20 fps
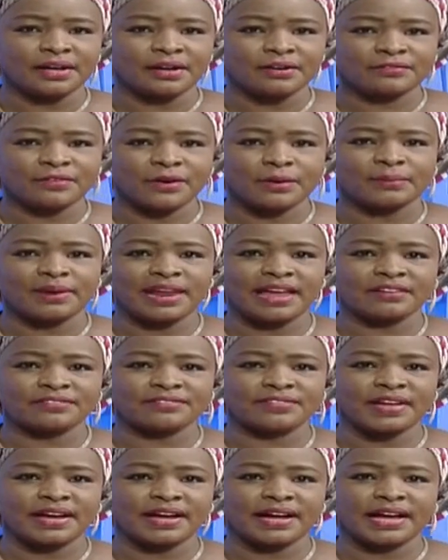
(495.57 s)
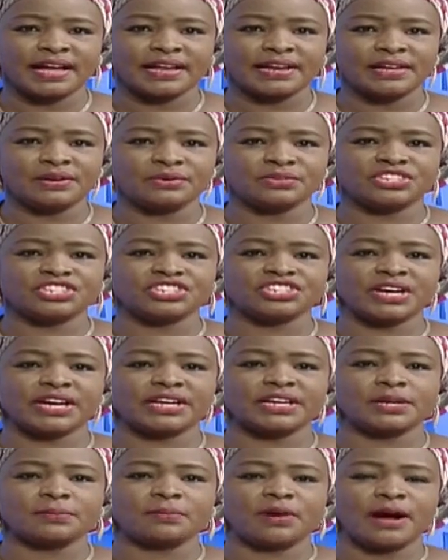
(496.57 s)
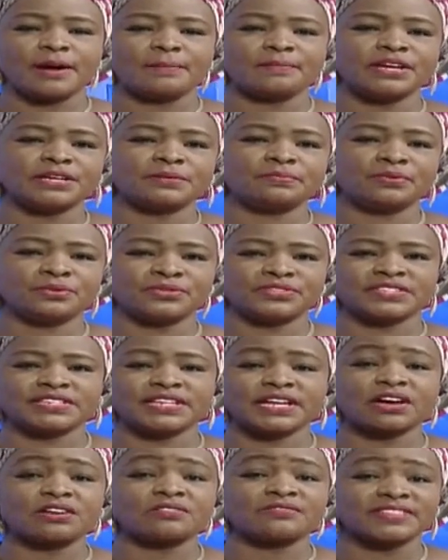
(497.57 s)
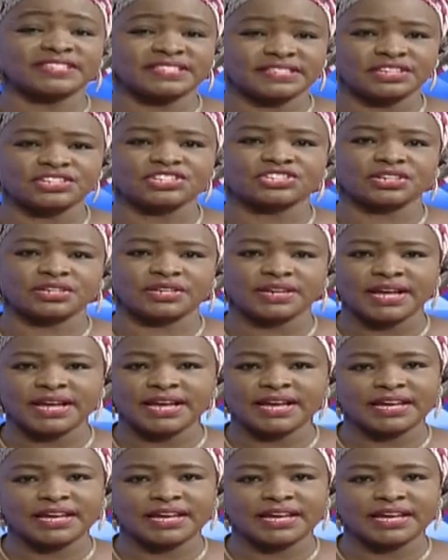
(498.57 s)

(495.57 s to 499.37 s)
From Lafia, Aliu Tijani Muhammad puts the conversation